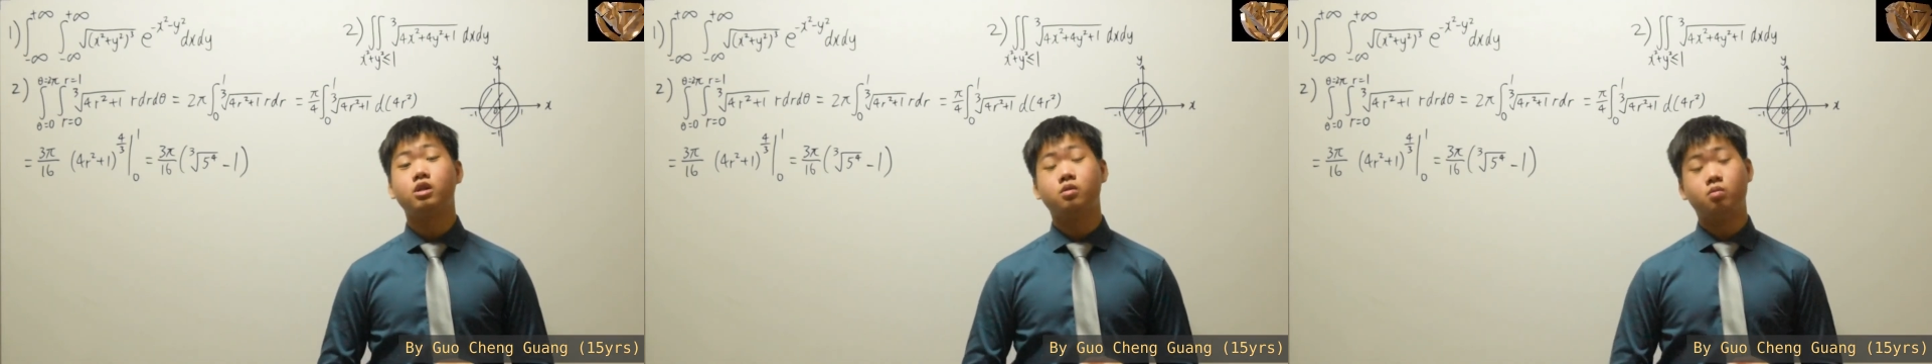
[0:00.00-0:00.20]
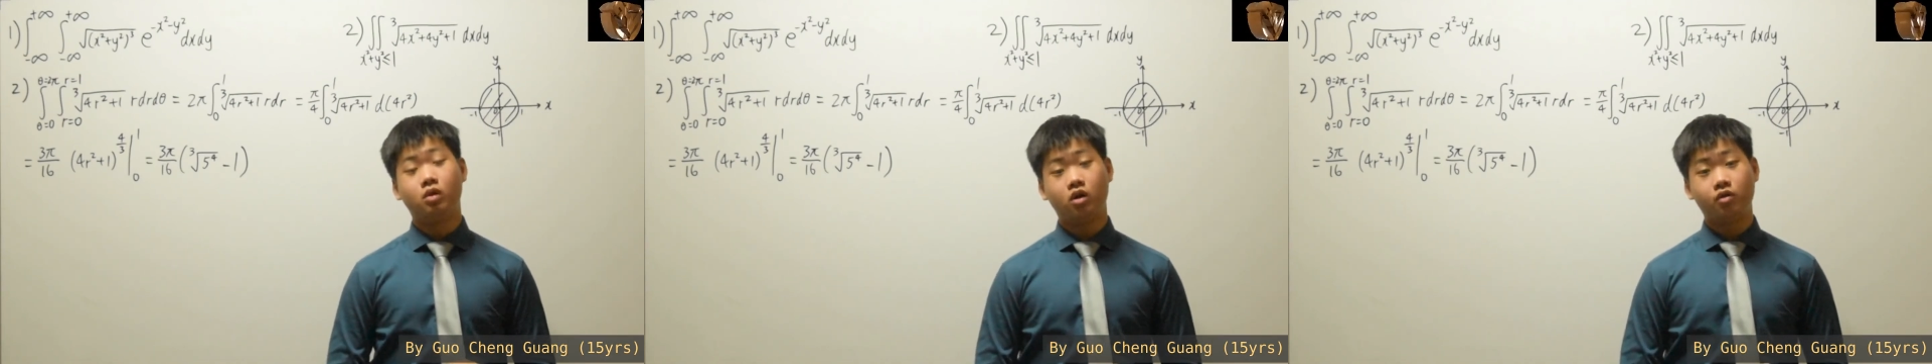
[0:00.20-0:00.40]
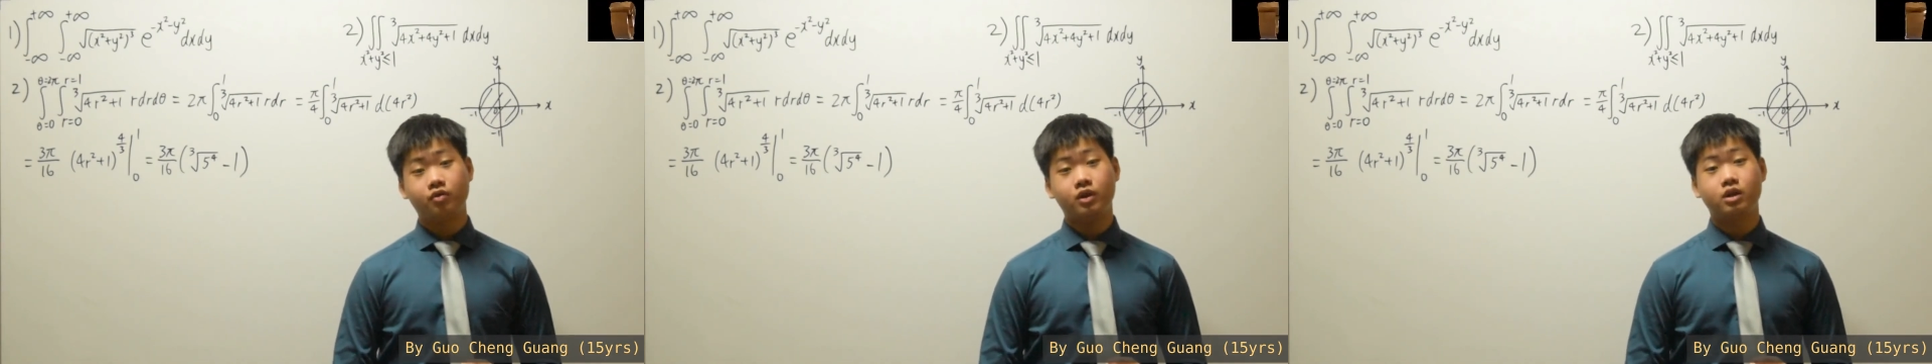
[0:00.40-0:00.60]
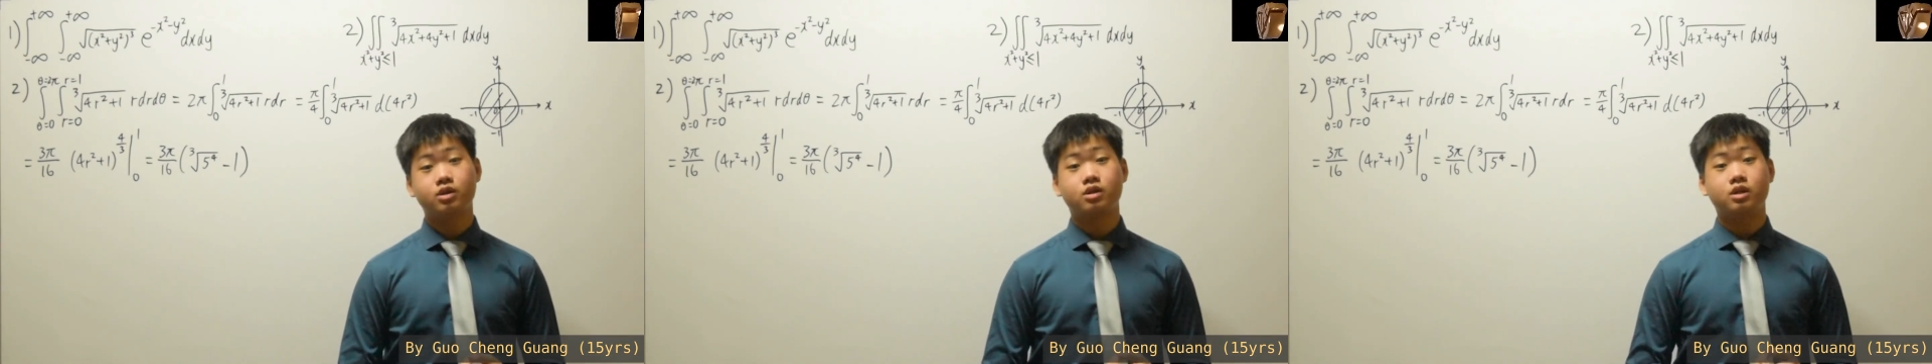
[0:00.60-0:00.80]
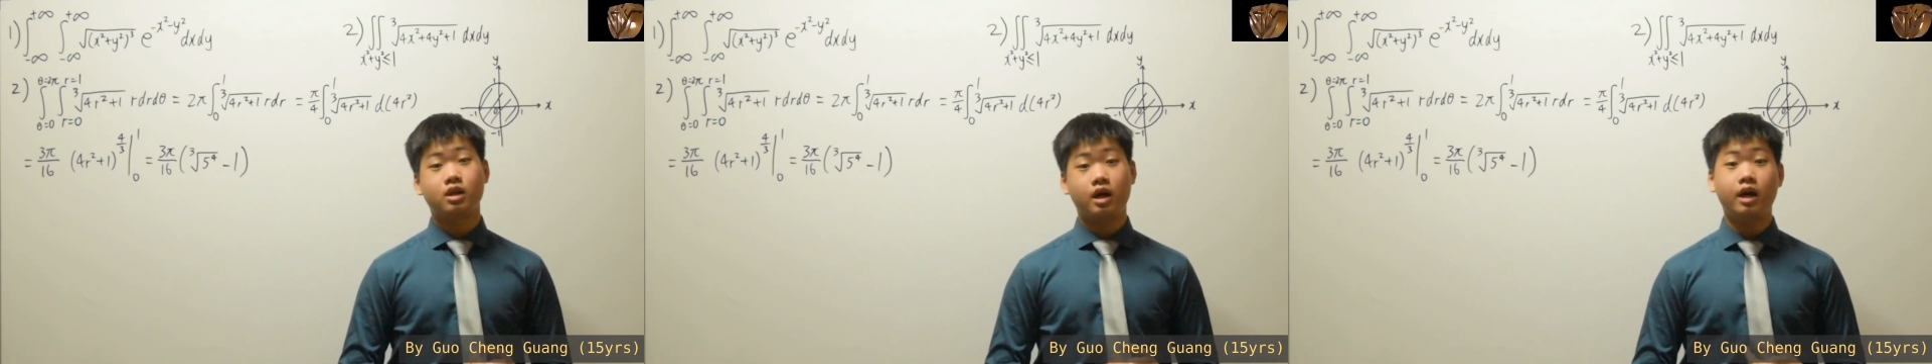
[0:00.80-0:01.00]
is more
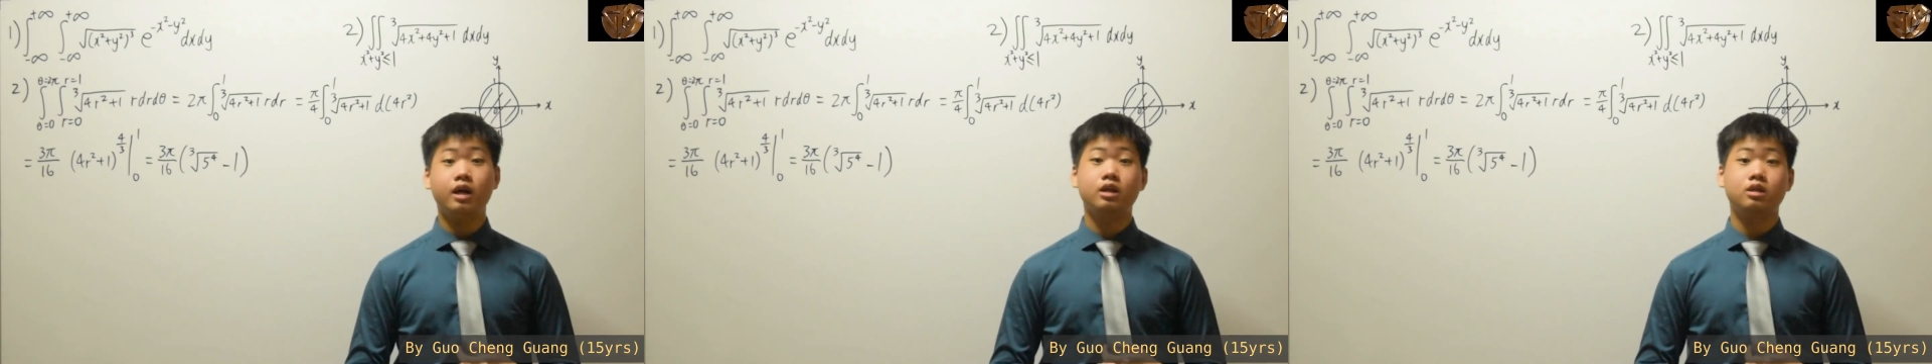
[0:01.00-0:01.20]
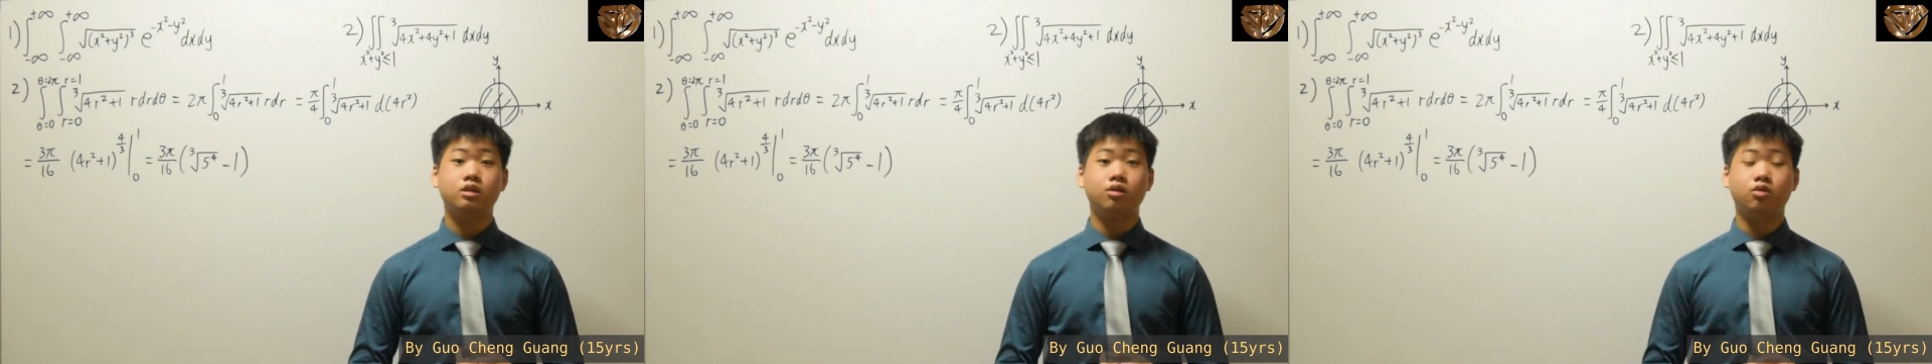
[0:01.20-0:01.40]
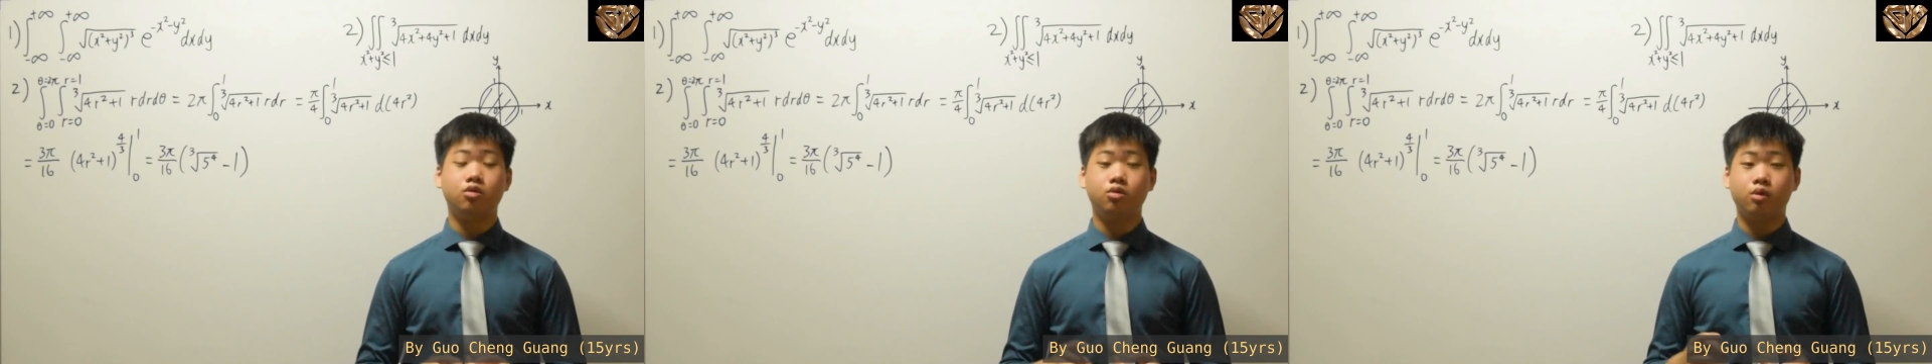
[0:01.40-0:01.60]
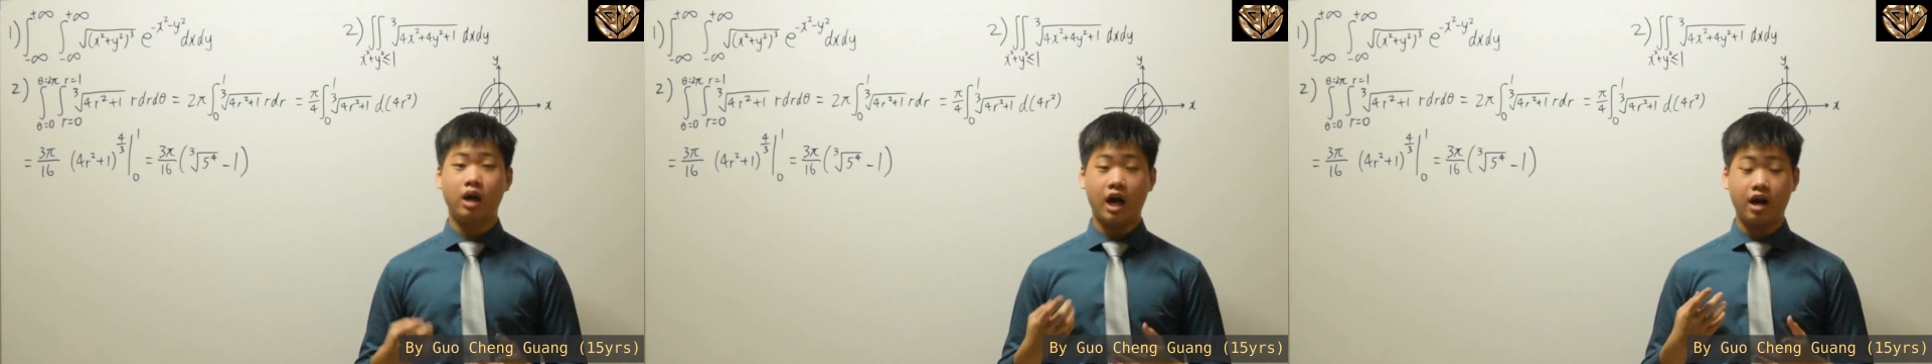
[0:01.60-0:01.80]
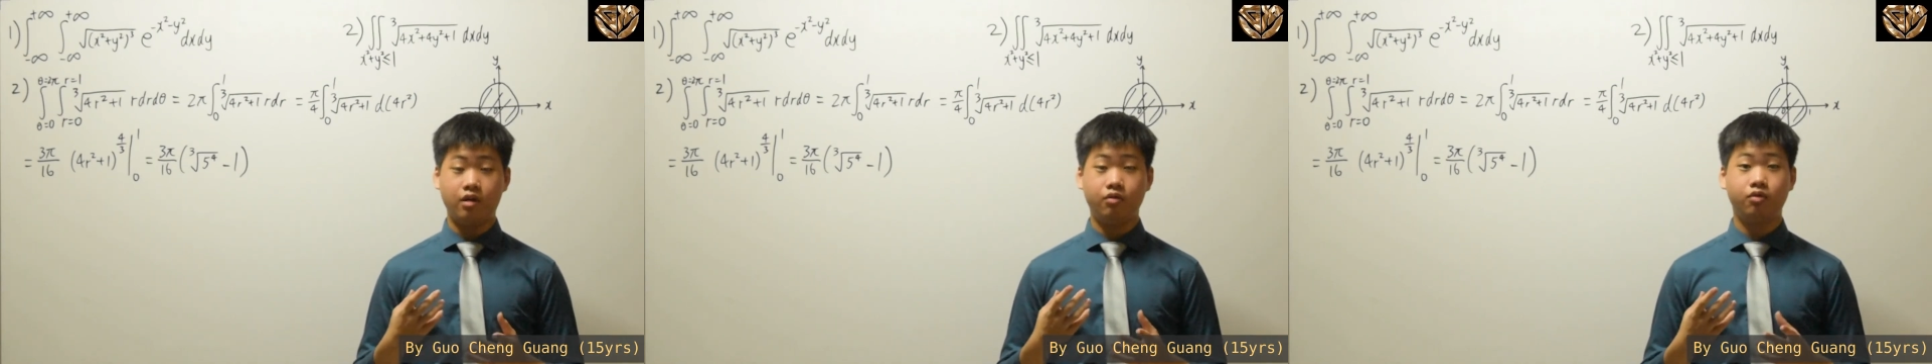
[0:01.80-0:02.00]
obvious as you do
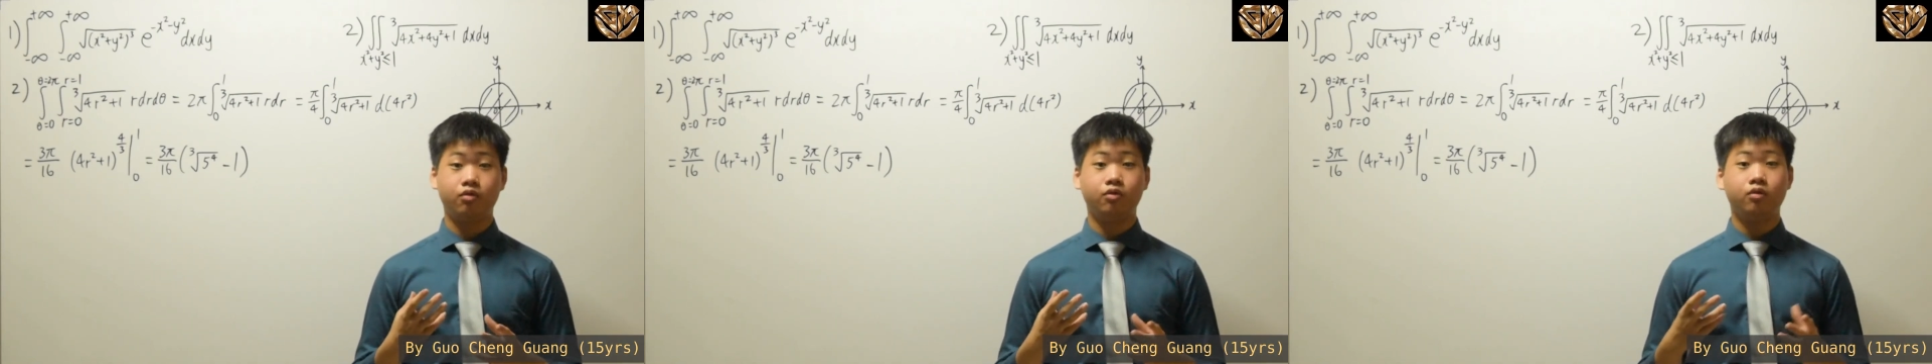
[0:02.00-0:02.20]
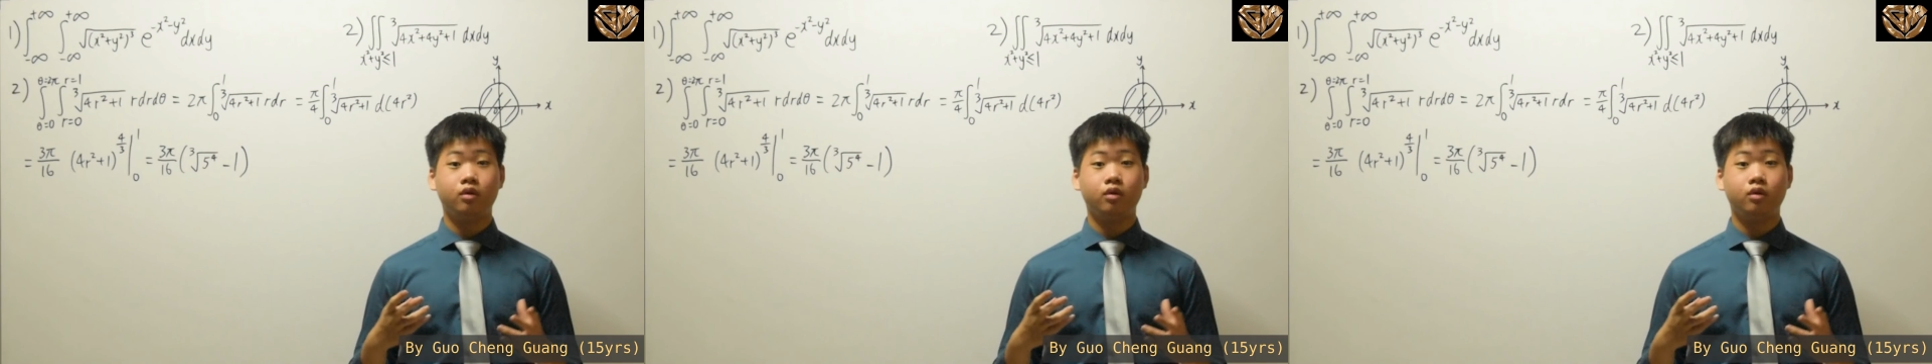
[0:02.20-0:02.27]
have